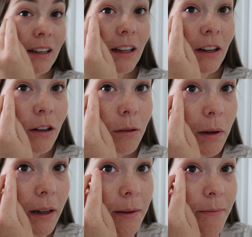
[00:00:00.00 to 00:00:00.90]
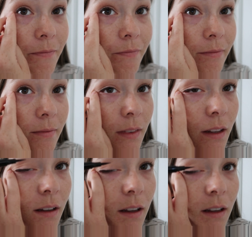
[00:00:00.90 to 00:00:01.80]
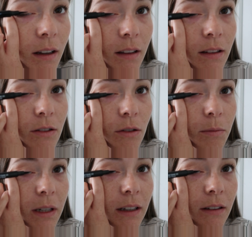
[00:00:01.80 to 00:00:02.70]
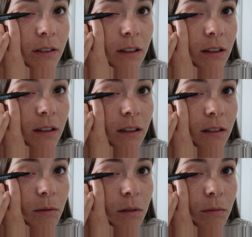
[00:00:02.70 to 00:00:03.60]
in here, but this one might have a little bit